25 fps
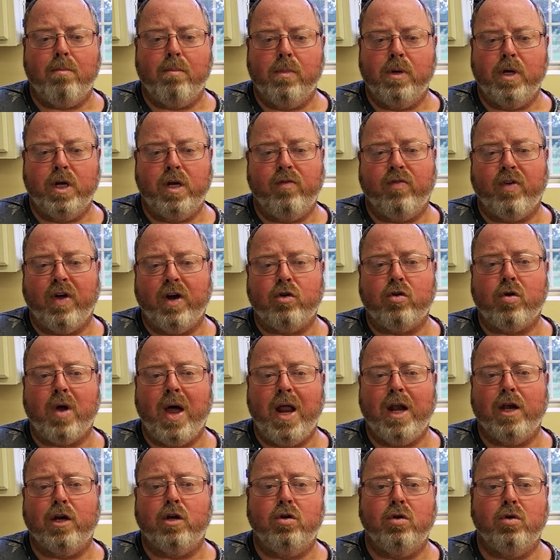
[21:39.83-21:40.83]
But if I
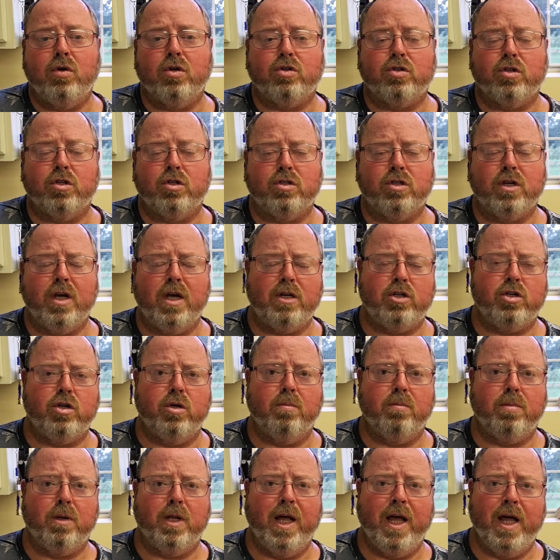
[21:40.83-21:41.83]
try to do a
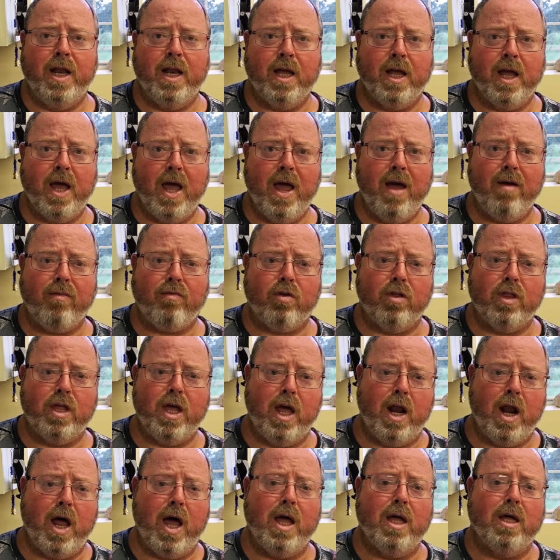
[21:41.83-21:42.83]
succession planting after
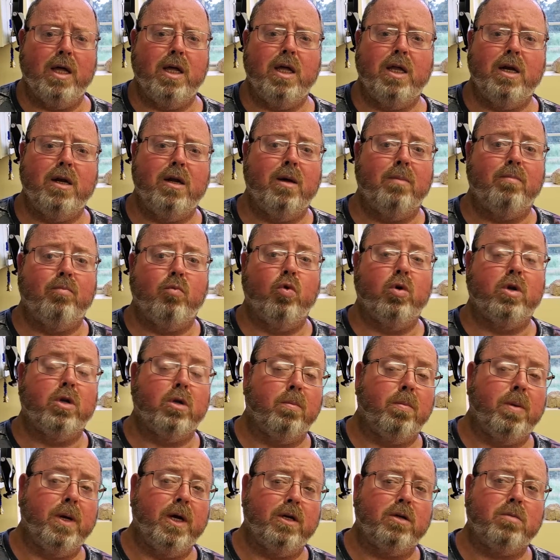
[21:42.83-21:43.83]
that, I end up with the
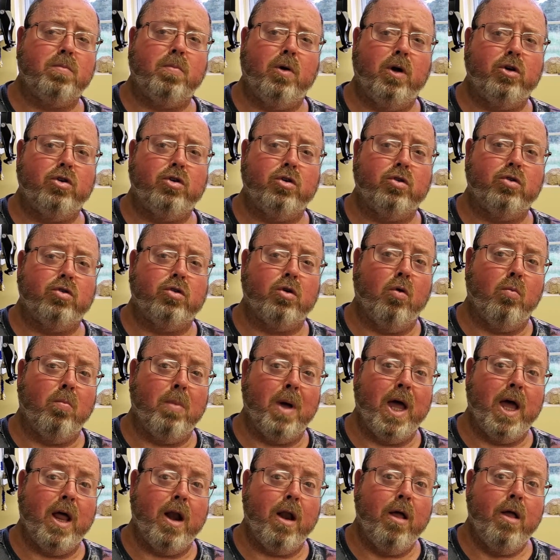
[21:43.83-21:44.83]
pest pressure so
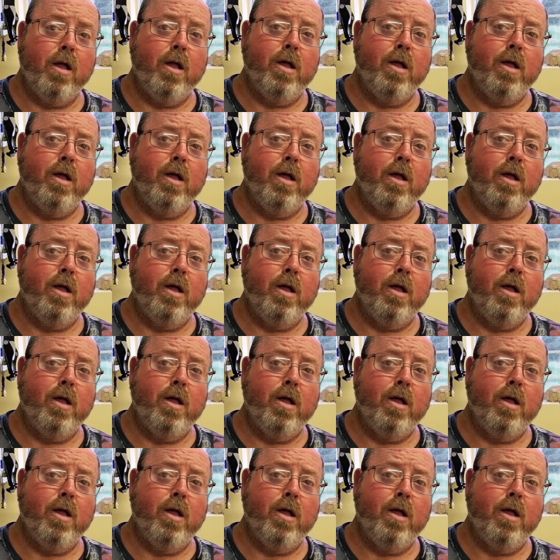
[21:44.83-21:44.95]
bad